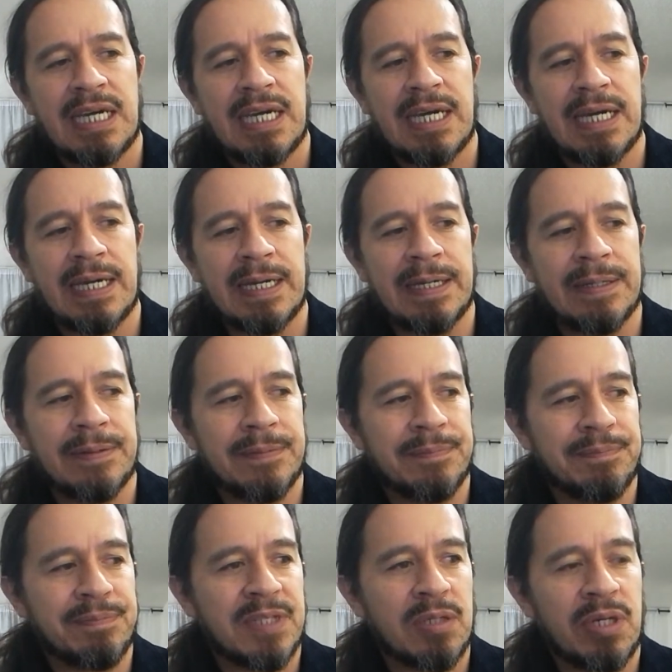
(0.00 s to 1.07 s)

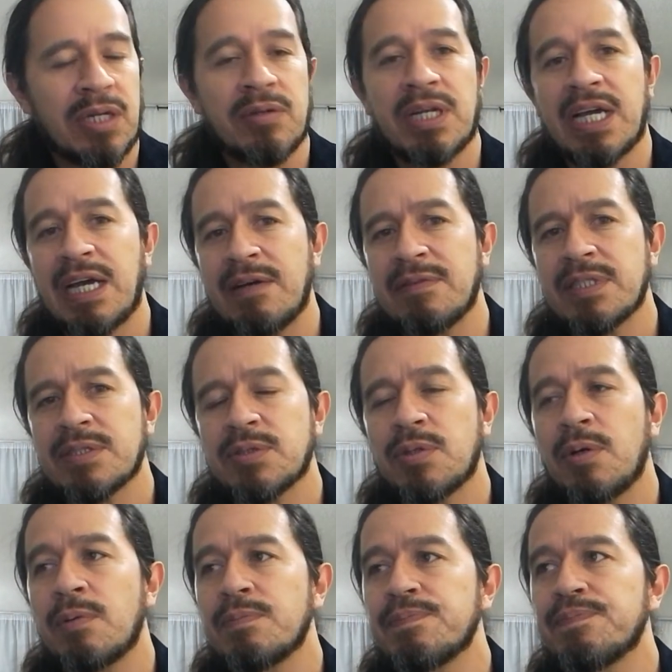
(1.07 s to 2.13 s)
And we are going to have
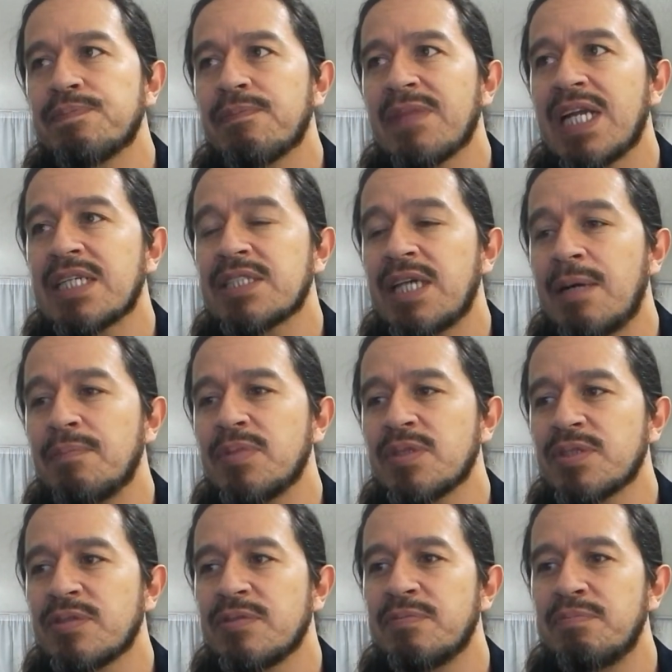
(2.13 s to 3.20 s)
some
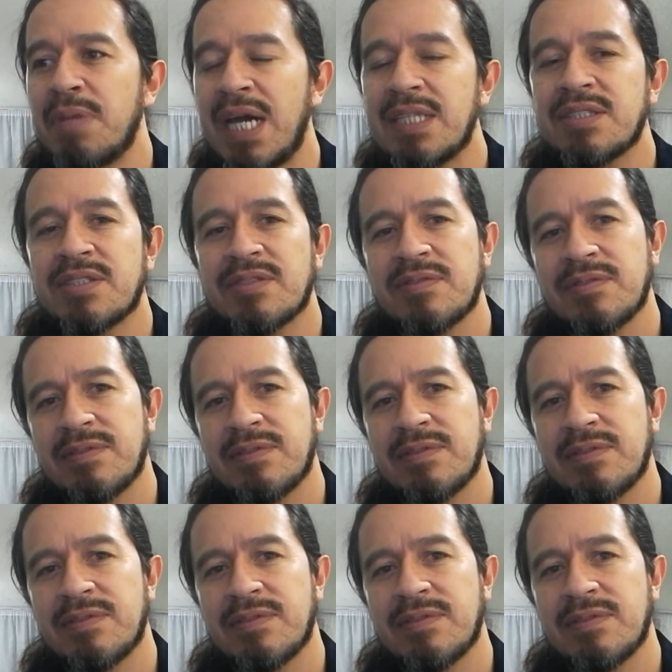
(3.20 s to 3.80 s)
examples of bats